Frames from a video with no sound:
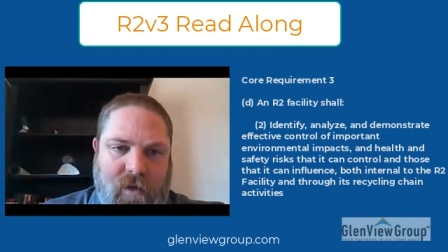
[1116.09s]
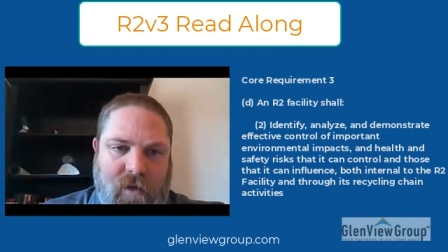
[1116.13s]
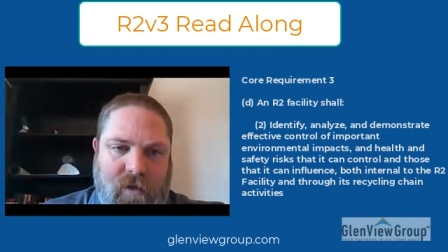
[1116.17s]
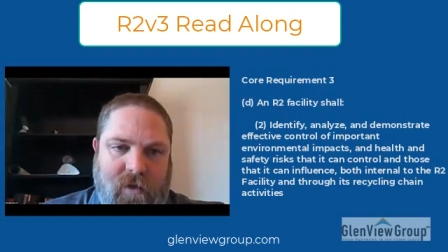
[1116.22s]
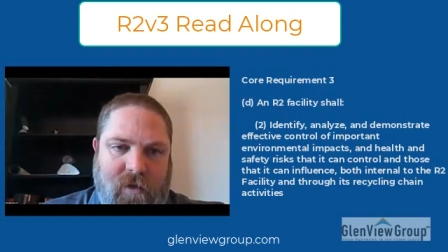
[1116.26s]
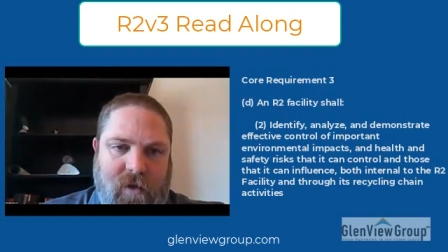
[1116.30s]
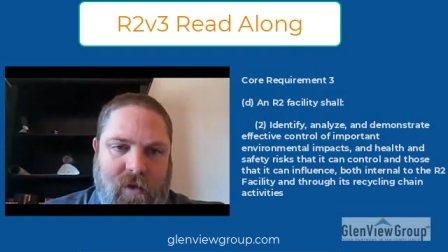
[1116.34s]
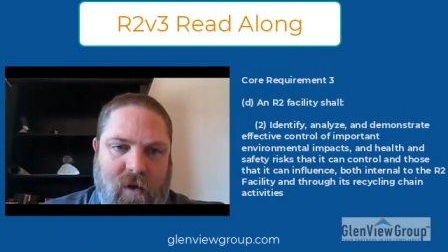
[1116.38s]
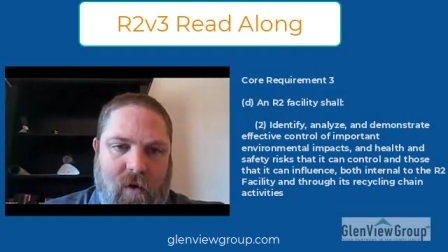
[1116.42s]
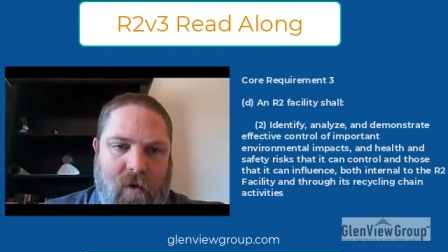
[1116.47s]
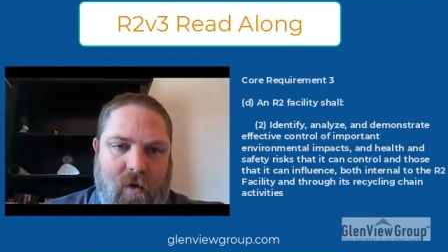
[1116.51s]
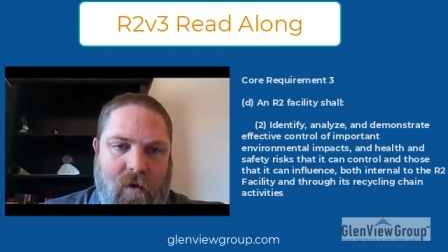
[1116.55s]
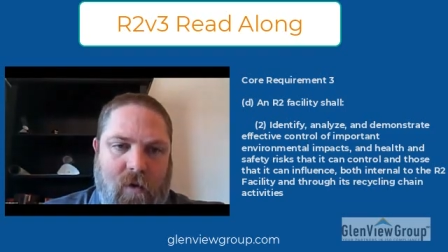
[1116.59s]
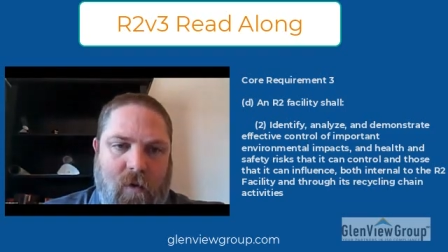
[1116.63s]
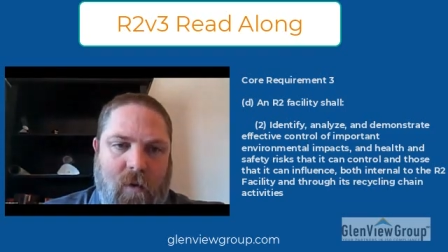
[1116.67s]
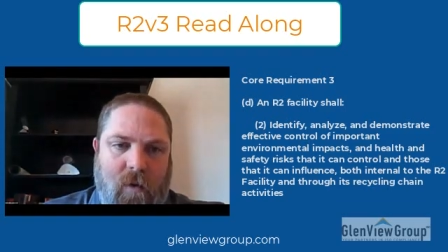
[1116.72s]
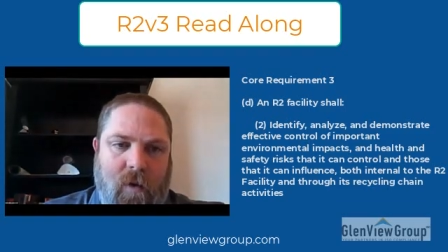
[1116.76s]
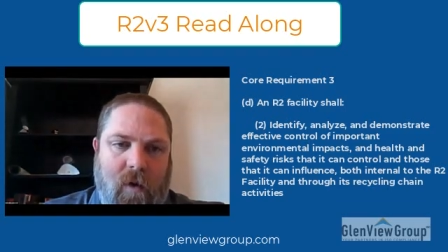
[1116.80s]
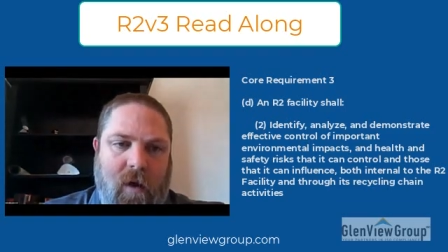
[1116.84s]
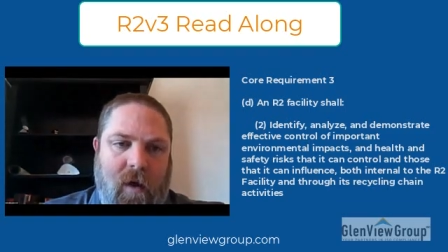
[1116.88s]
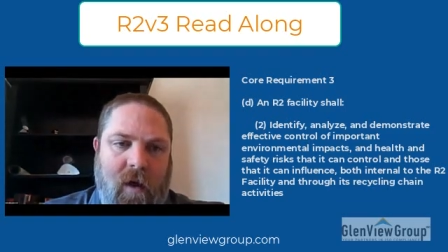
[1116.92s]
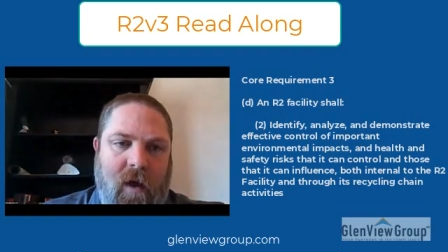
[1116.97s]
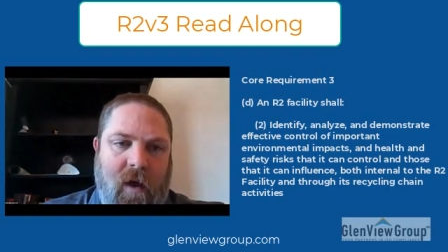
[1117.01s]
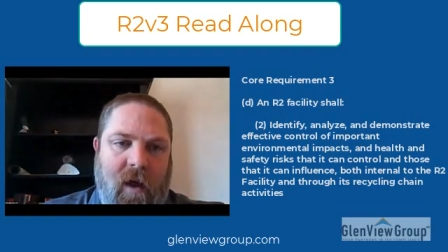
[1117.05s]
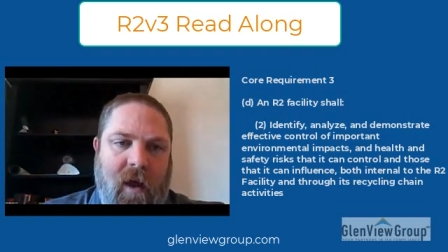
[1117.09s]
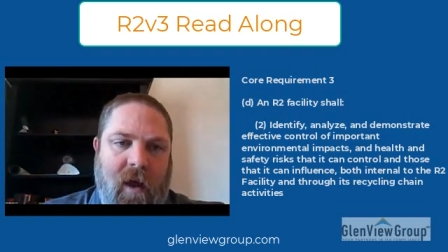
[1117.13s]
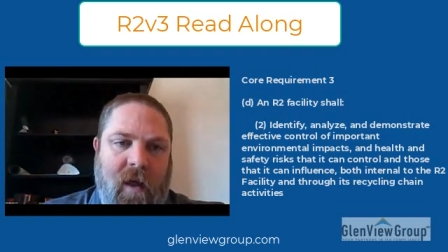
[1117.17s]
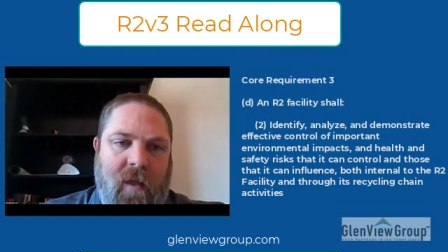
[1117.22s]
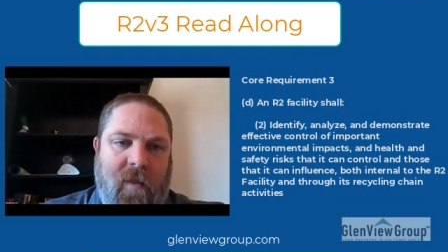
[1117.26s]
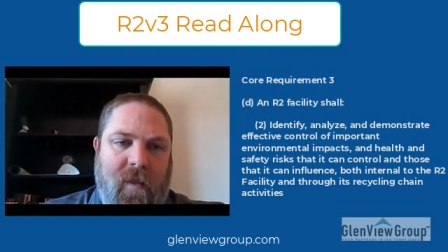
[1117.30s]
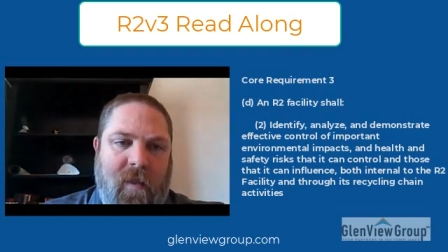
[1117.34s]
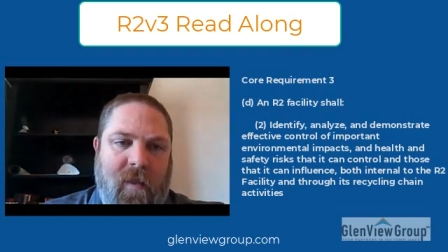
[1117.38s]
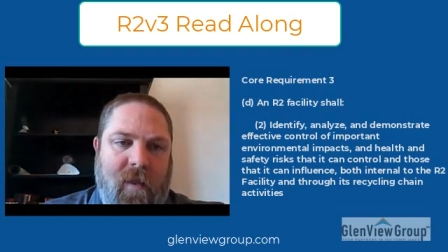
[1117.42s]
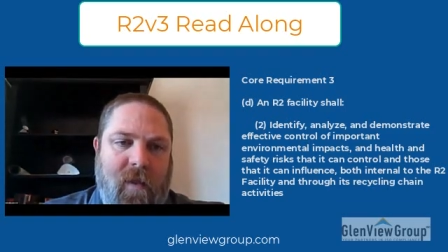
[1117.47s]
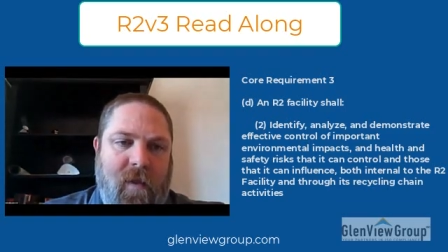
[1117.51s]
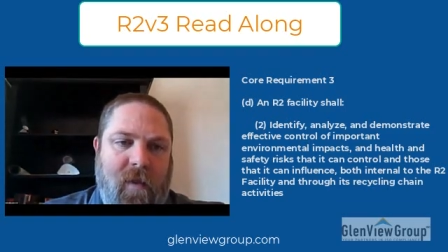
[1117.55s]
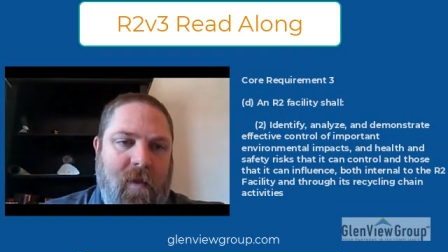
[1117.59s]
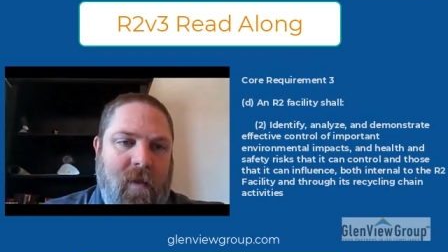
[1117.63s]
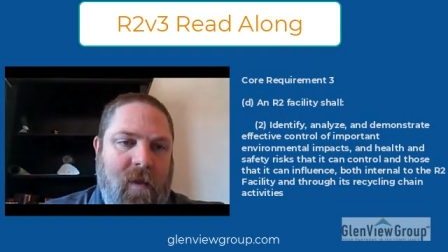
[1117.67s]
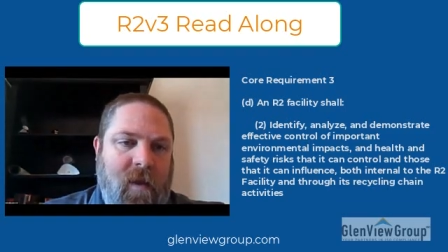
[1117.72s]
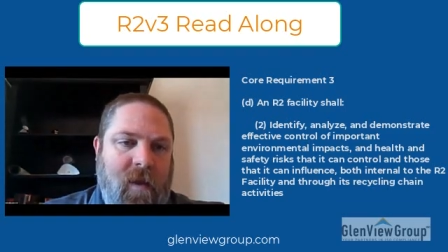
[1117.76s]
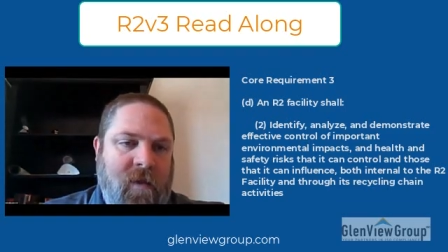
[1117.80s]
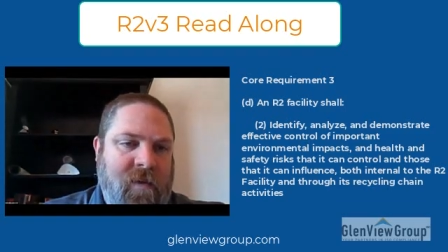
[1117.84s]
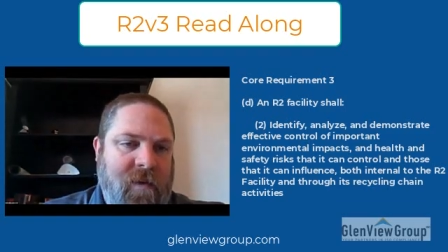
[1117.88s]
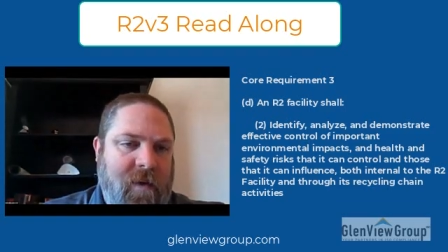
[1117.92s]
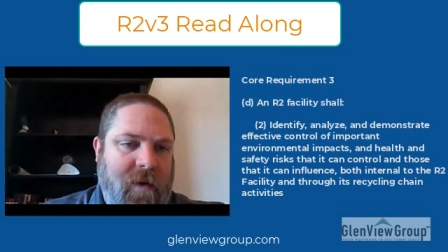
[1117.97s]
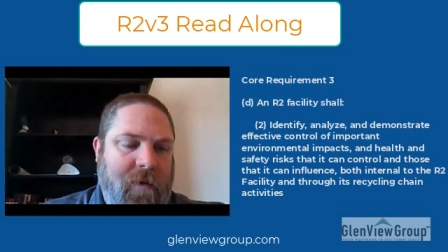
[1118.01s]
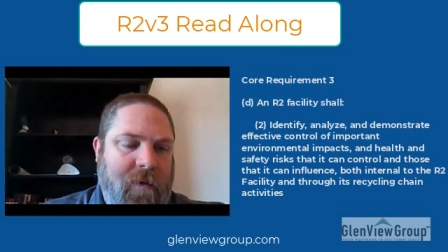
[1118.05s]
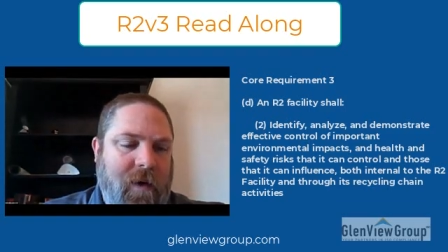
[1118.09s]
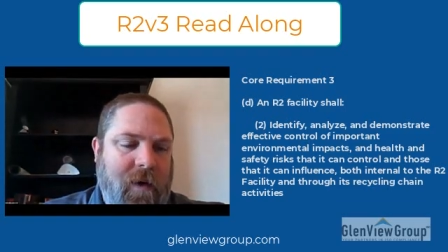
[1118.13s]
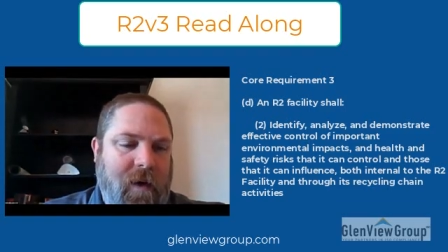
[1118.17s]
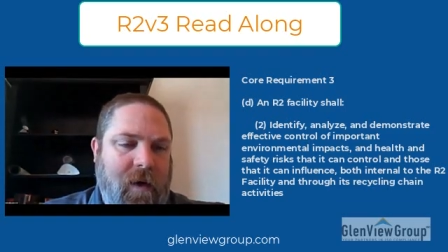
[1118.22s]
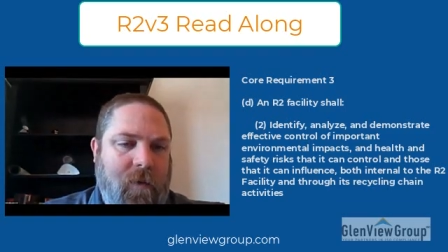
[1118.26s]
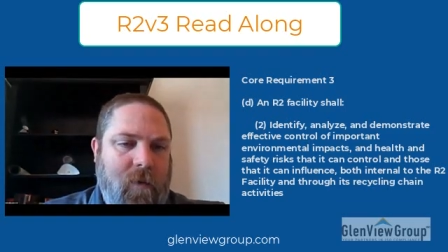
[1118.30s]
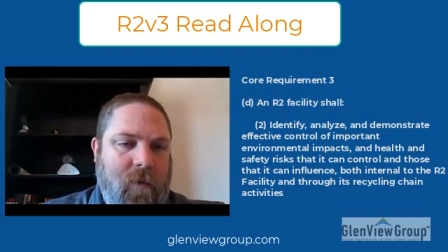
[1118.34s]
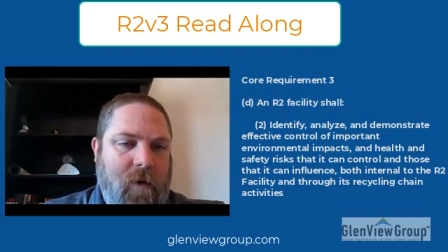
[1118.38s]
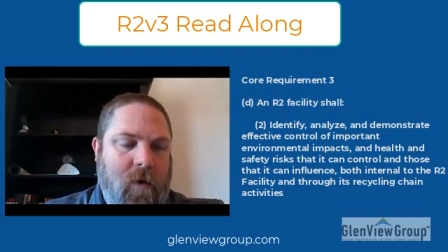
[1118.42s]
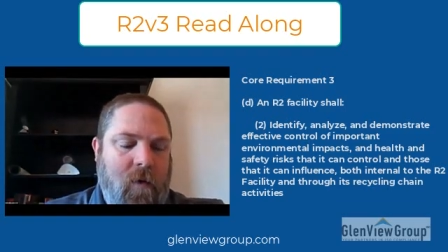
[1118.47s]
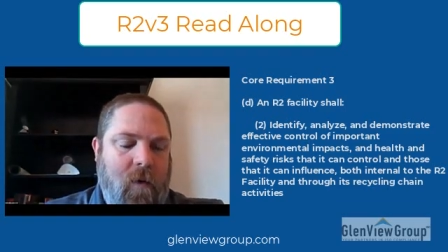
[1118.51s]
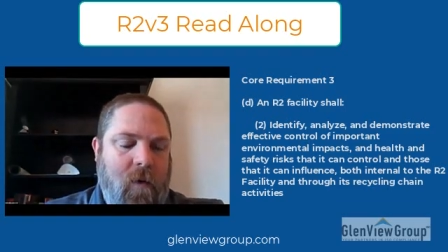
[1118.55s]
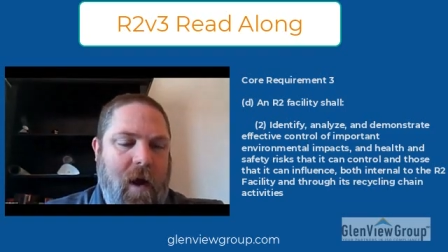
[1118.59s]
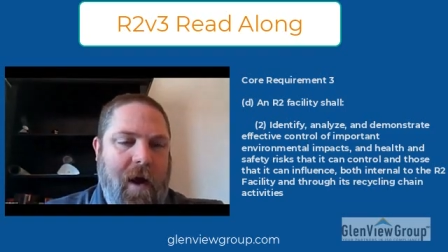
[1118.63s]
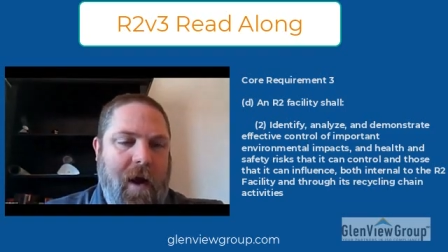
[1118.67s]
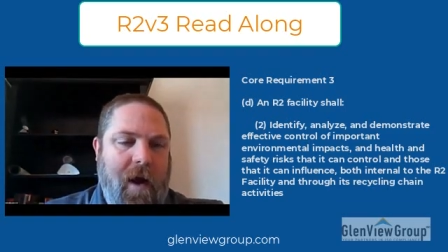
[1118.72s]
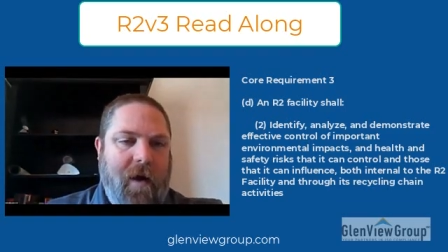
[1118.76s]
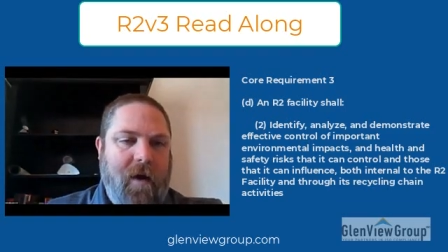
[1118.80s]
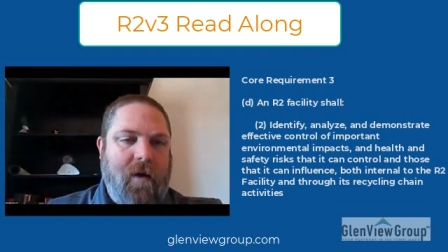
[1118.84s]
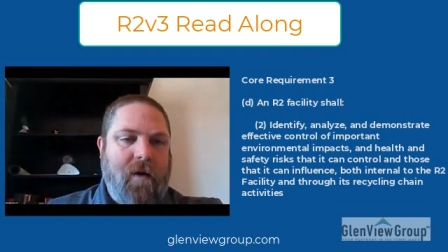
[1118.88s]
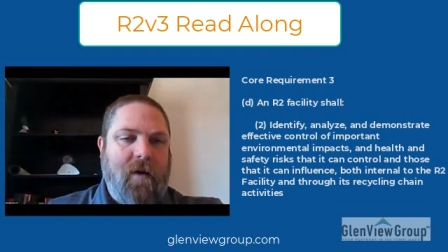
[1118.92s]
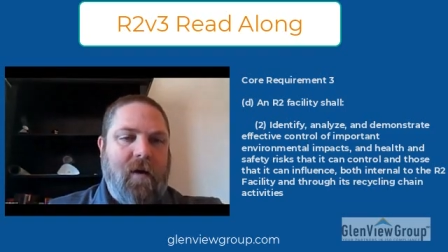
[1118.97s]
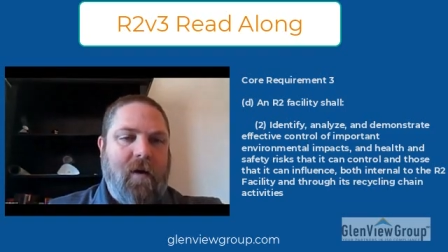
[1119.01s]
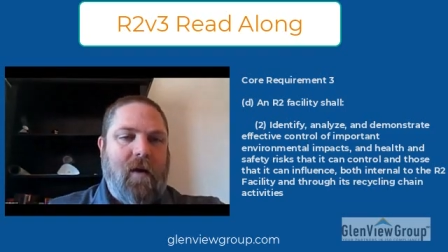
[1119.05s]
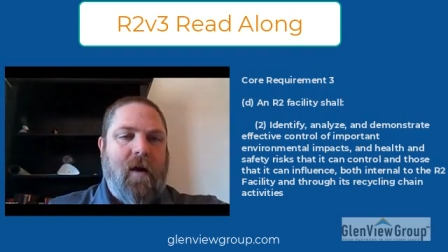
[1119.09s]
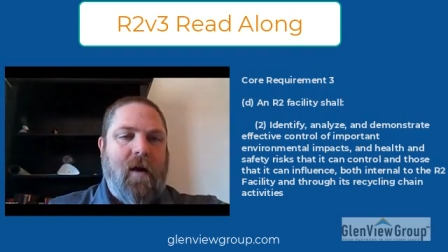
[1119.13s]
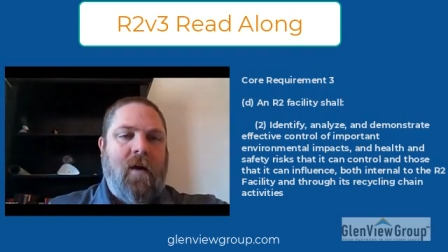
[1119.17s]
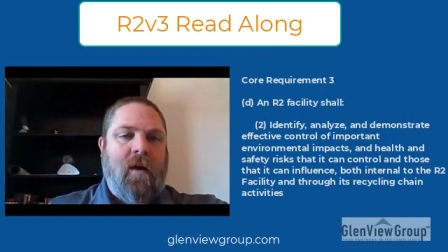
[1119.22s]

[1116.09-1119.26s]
So, and it's already required